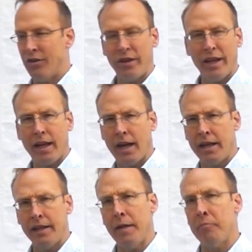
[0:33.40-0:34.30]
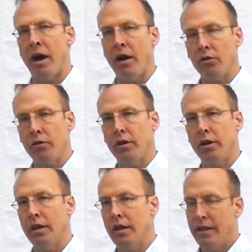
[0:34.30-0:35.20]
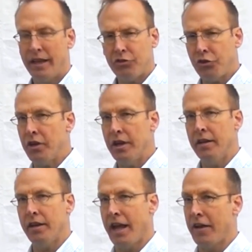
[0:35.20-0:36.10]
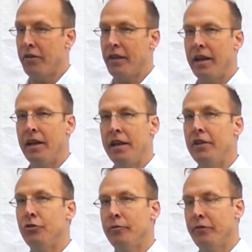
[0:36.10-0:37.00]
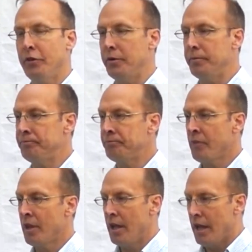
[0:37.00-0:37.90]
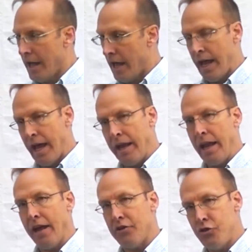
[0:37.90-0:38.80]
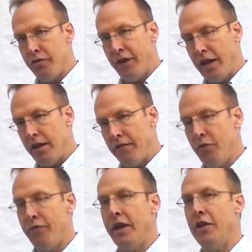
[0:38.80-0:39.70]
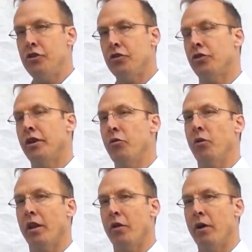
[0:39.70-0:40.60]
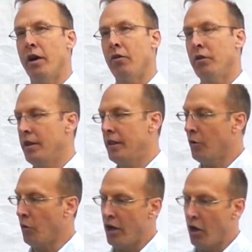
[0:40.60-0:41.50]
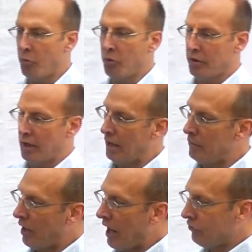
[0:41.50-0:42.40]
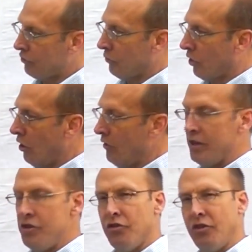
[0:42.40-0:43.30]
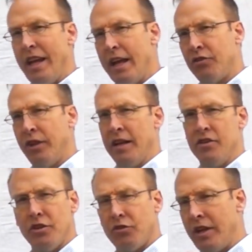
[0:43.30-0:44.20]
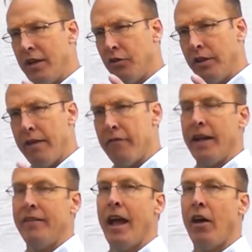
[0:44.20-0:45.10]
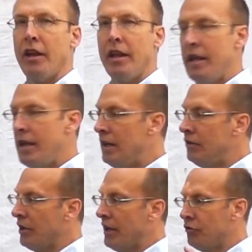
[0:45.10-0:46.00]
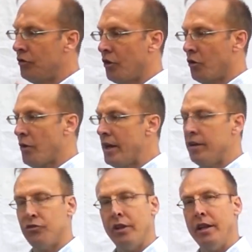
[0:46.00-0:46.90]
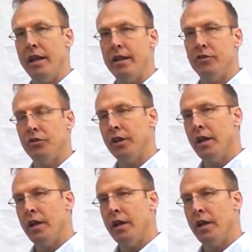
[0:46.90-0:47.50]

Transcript: get that mottled look, that's a good indicator that it needs some food. And if you feed your tree really well, it will help with blossom growth. It just kicks in. It just gives it that vitality it needs. It gives it the greenness it needs,